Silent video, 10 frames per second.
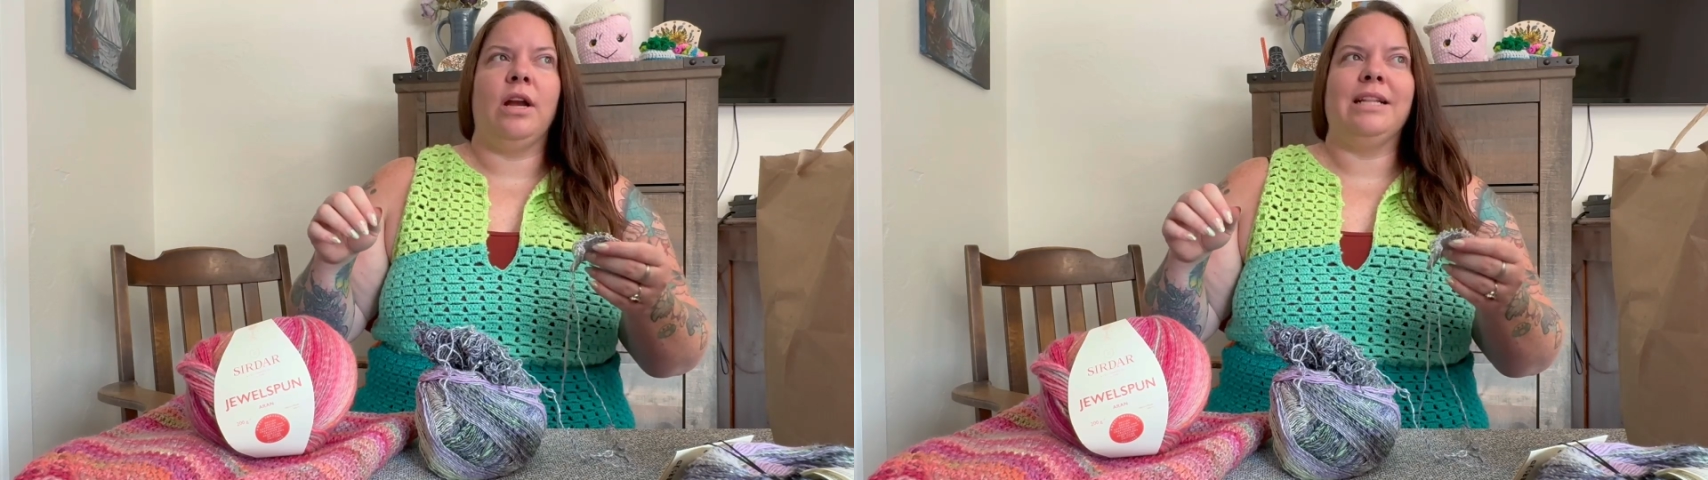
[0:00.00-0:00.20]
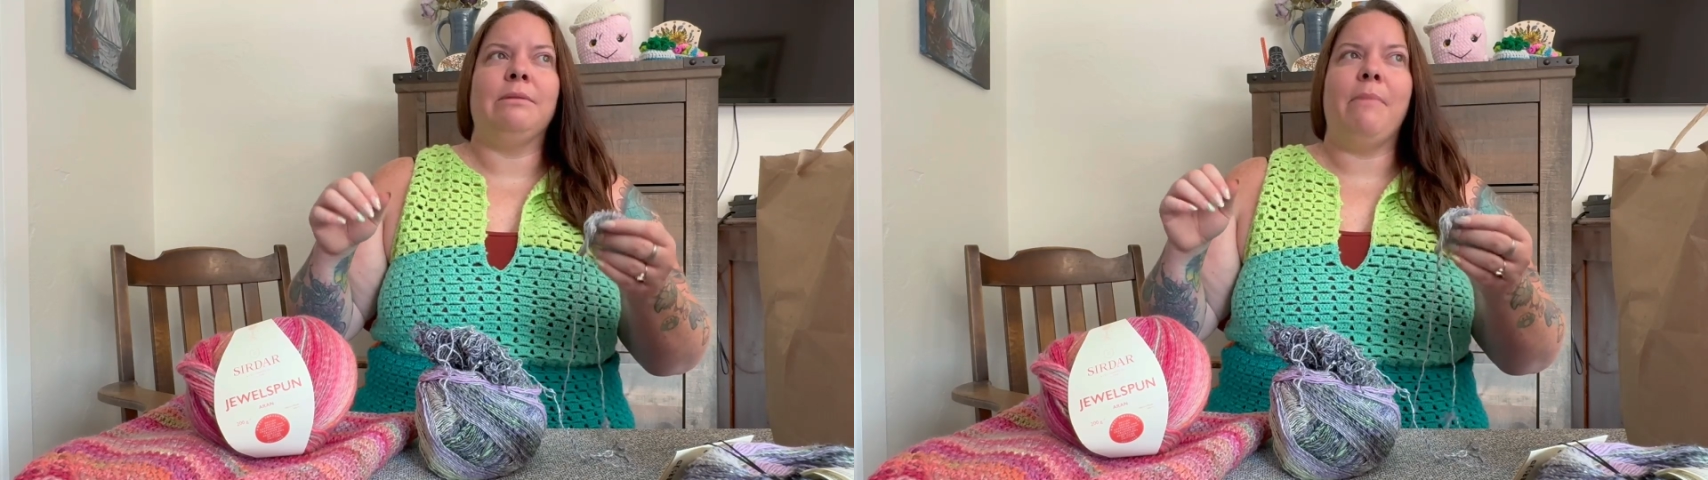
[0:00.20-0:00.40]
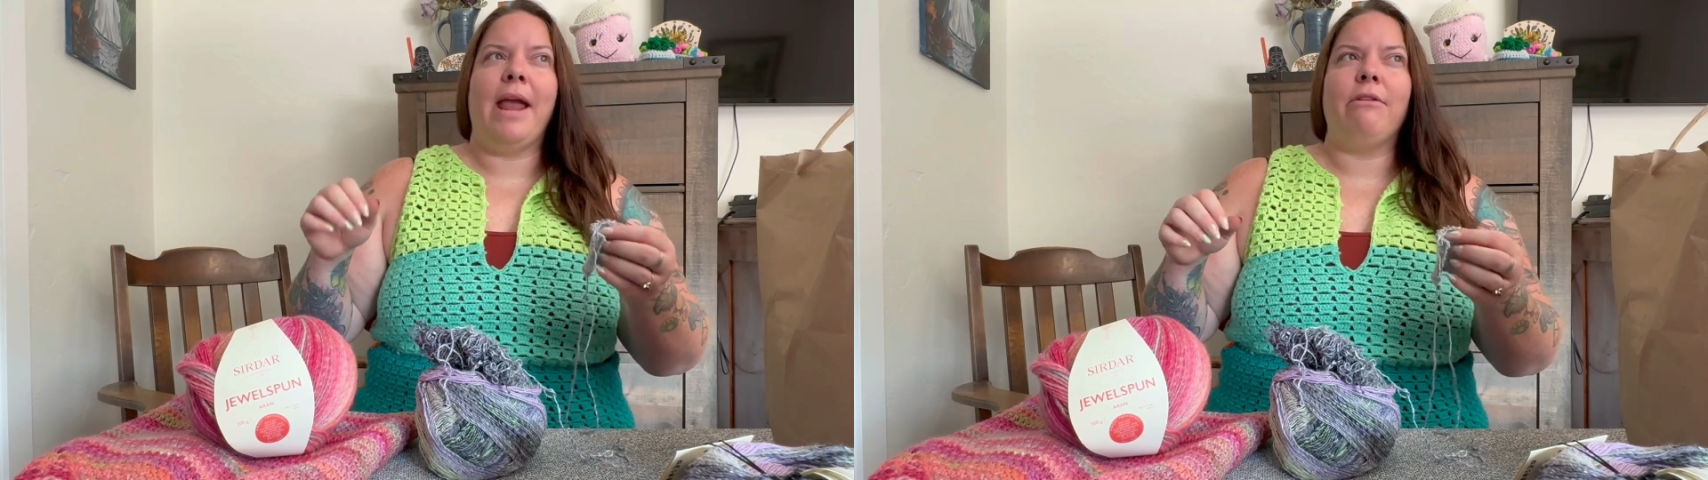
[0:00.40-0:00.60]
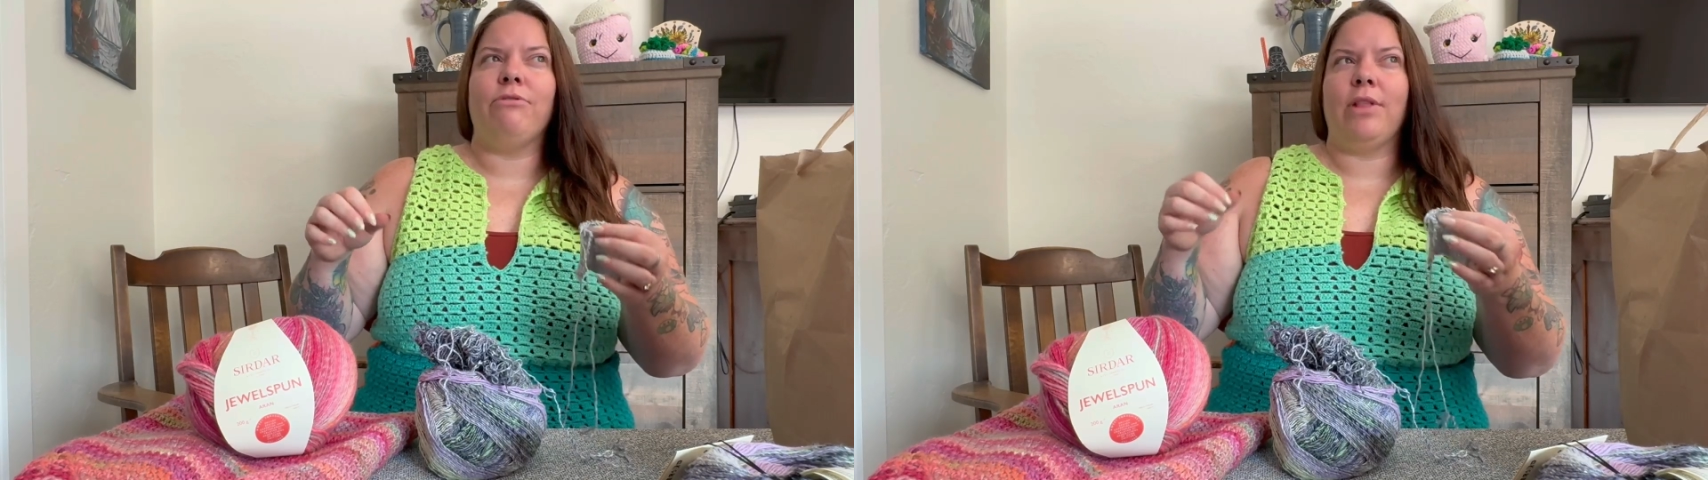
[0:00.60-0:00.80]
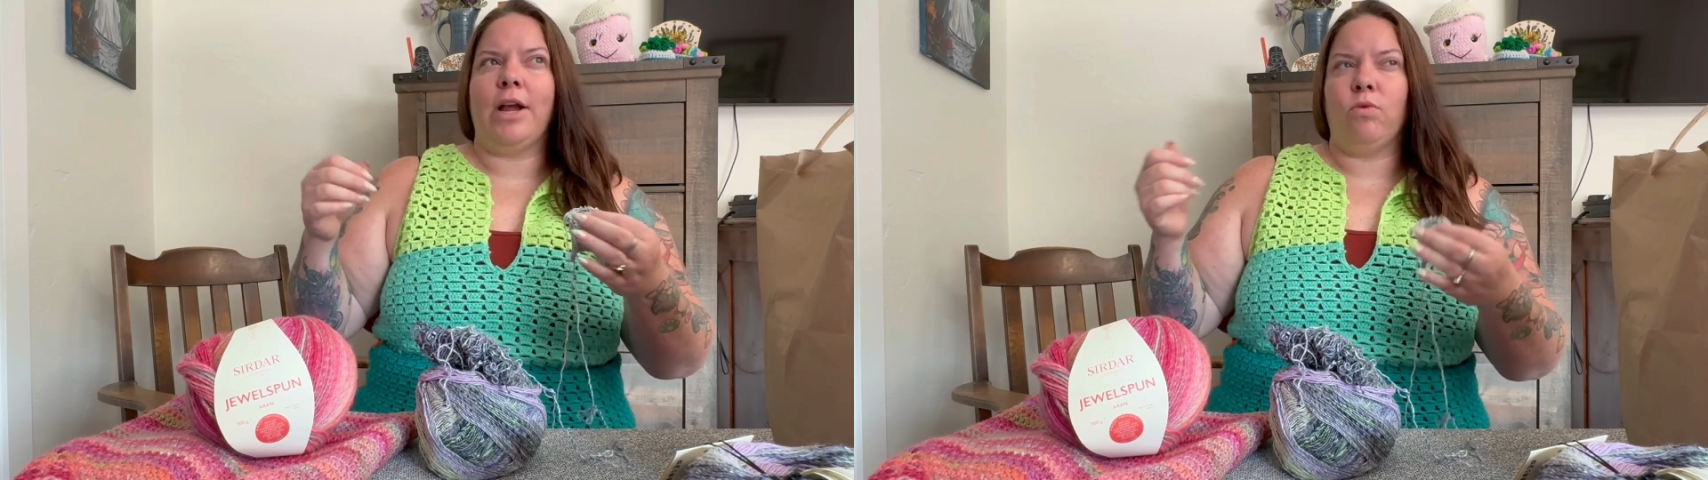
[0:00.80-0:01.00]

it's made for like